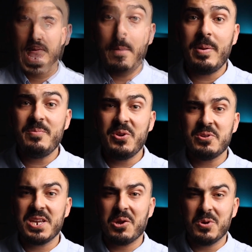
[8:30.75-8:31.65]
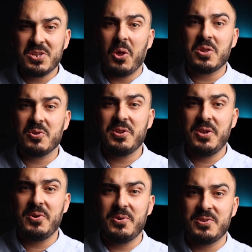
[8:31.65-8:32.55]
Apple Music was also
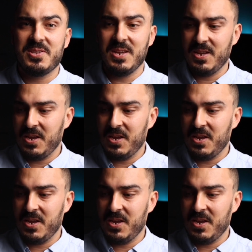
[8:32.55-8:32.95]
used